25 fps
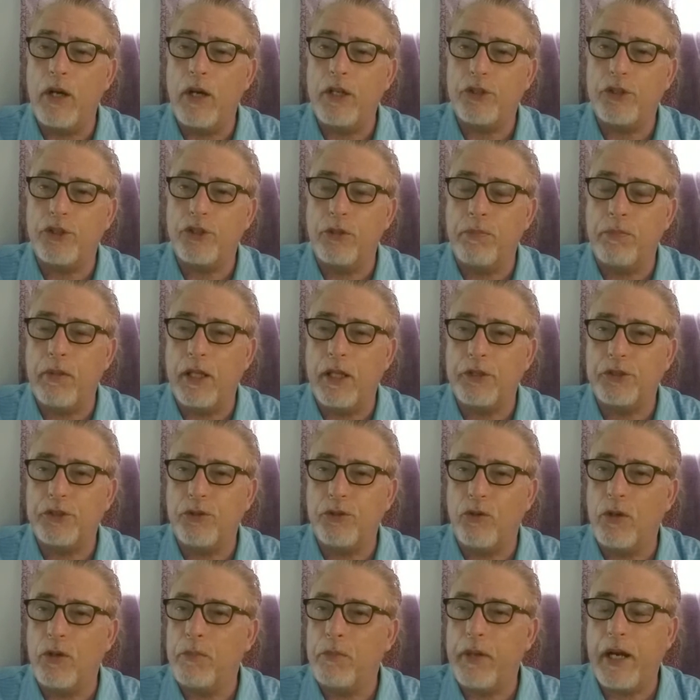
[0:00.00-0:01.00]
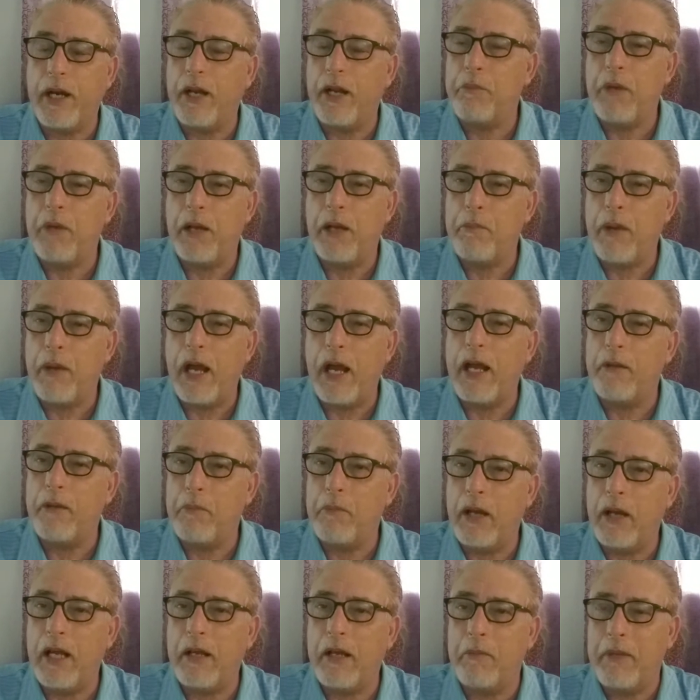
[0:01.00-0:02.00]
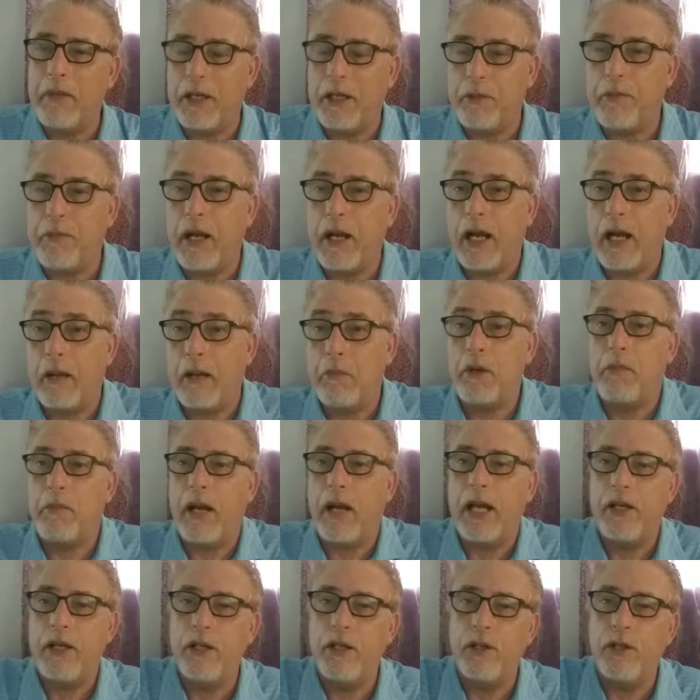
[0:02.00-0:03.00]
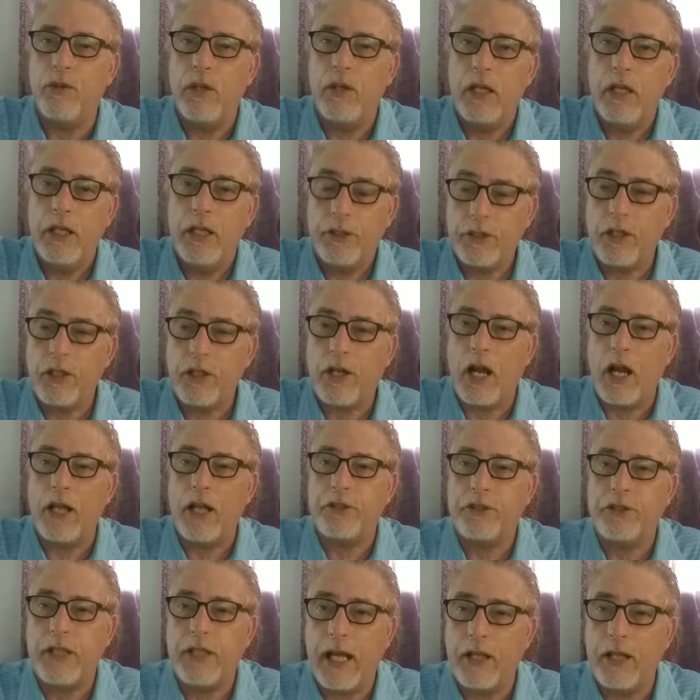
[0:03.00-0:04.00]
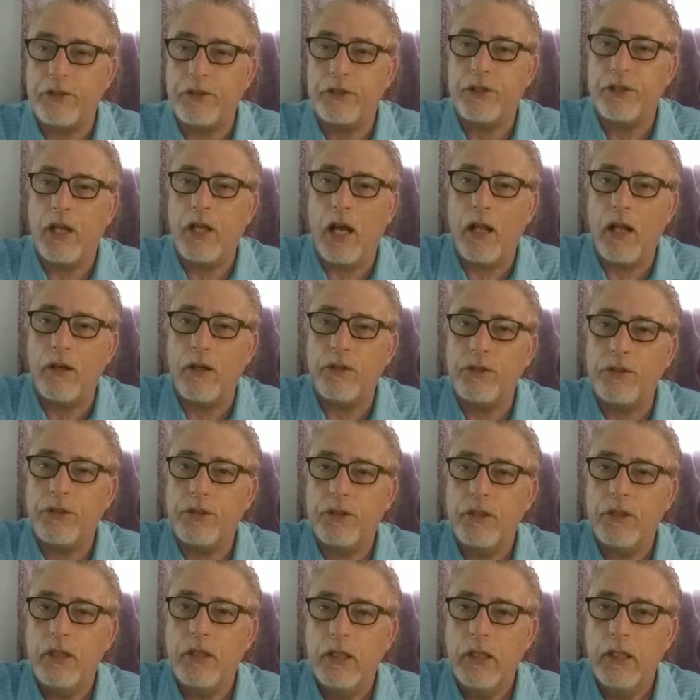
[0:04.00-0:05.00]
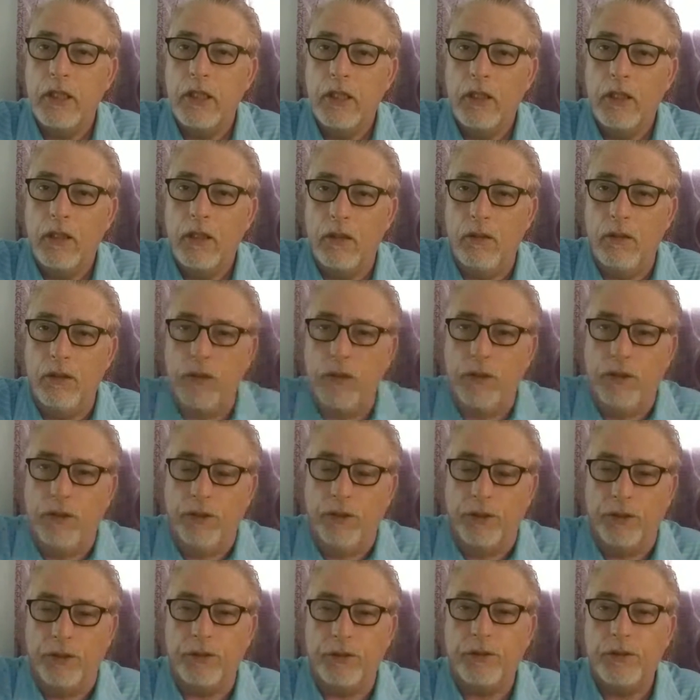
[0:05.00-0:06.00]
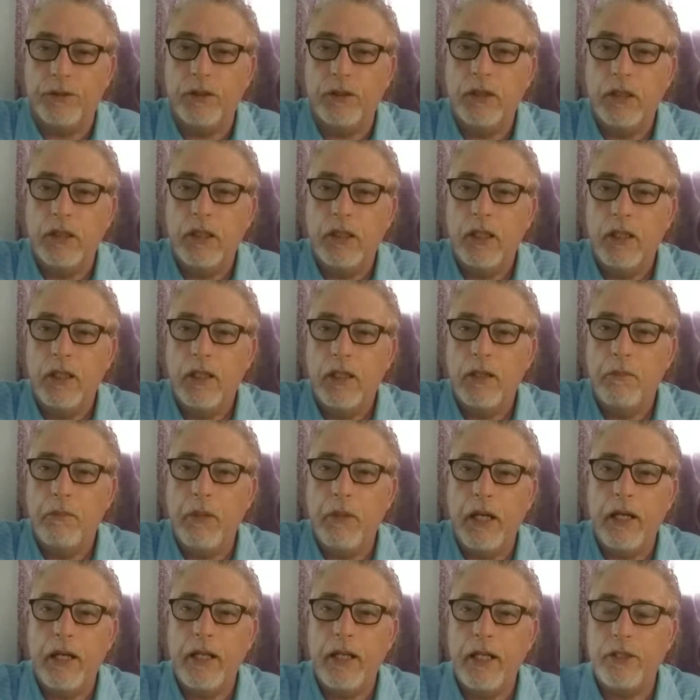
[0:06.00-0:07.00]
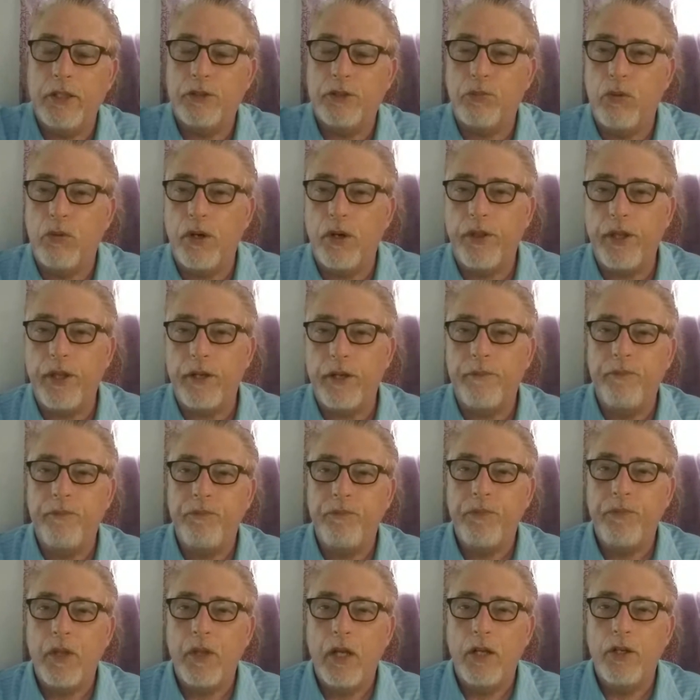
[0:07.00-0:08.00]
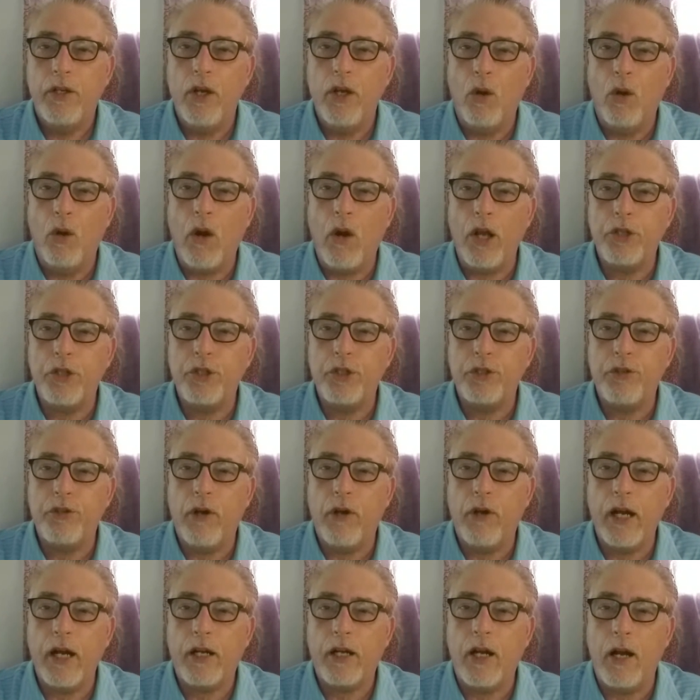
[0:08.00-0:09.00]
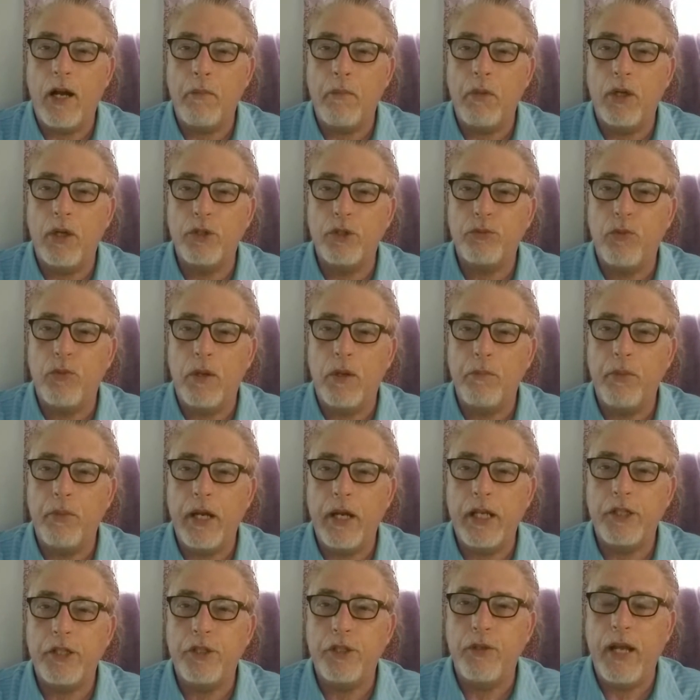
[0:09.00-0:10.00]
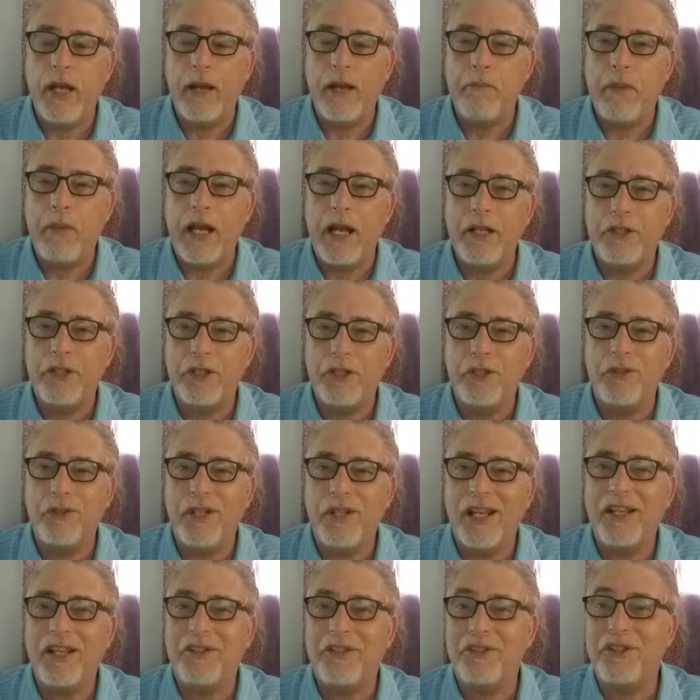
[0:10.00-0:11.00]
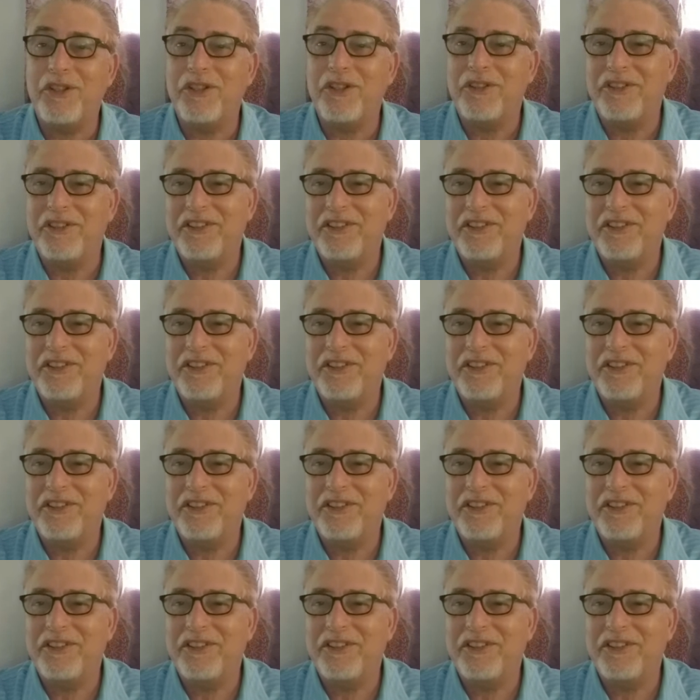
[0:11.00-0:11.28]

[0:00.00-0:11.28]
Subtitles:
in the surplus store, but I'm not buying mine. I'm going to buy new. It's going to cost $1,000. But it's worth it. No washer, dryer combos. One breaks, you have buy two. Yeah, true.